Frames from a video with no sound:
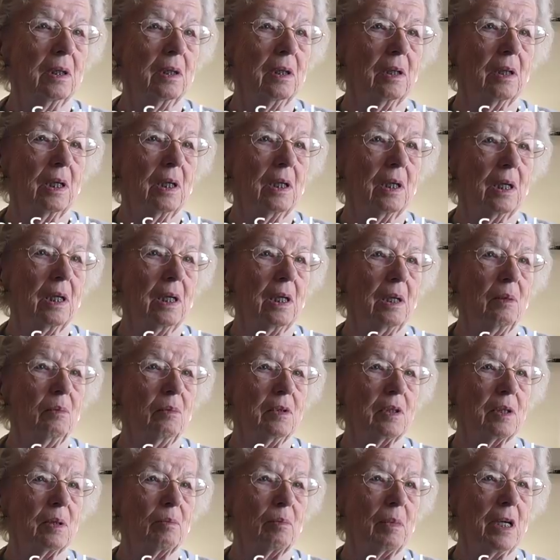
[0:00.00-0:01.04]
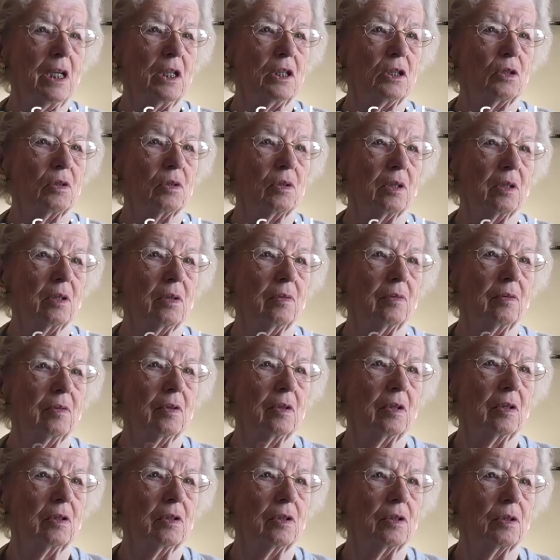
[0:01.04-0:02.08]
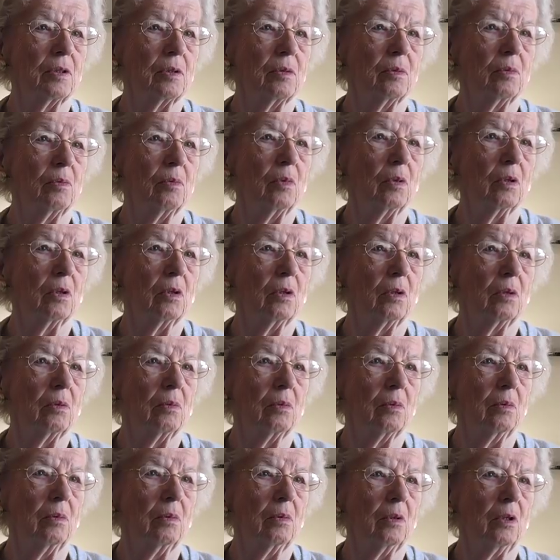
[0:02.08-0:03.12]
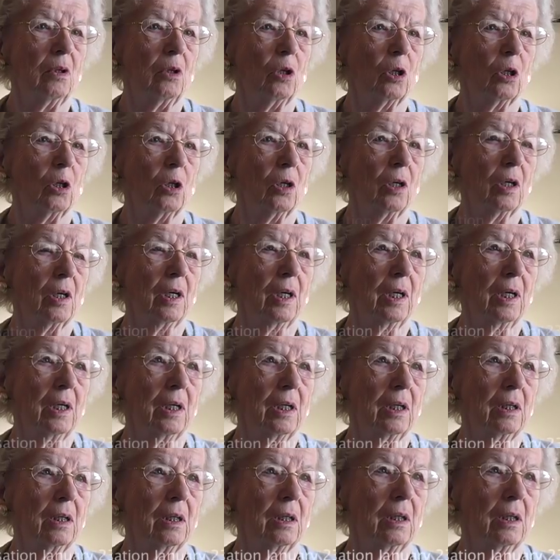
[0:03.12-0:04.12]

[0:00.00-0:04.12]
he was a major in the First World War, and